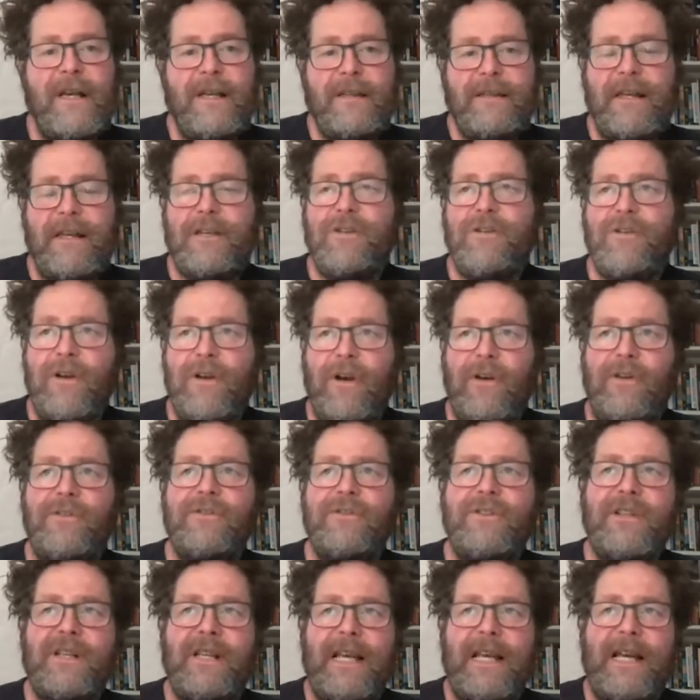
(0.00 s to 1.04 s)
that you
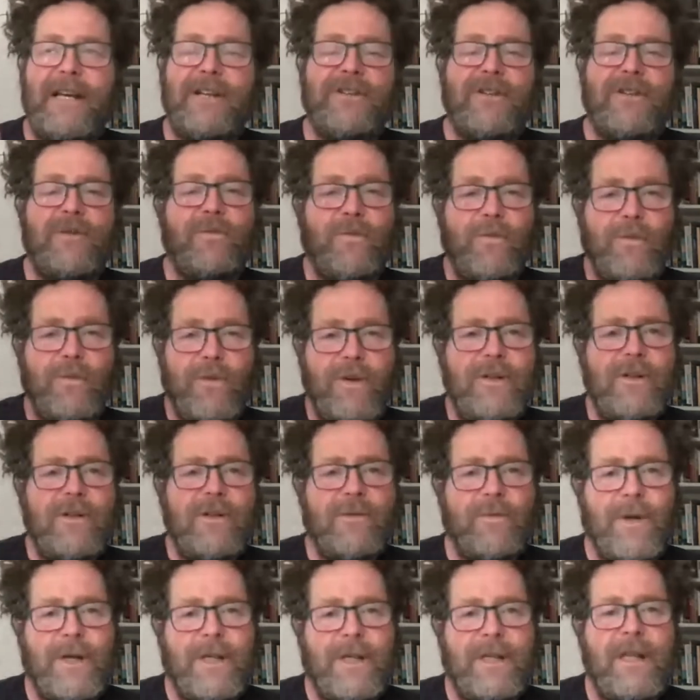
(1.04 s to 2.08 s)
constantly actually work
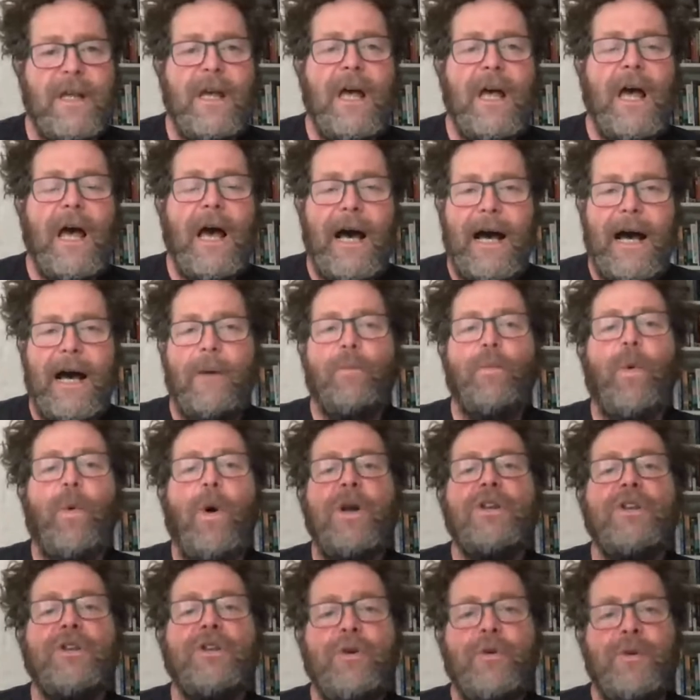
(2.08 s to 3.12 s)
with
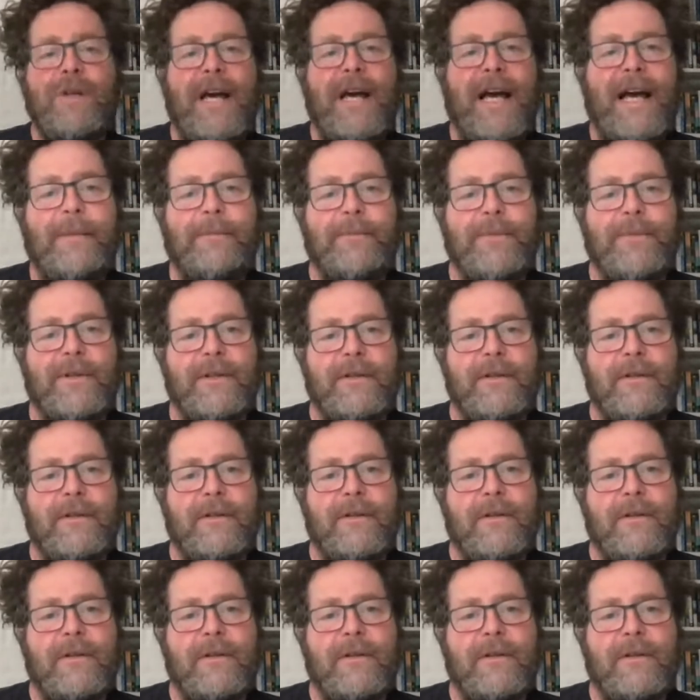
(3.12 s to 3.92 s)
what could happen.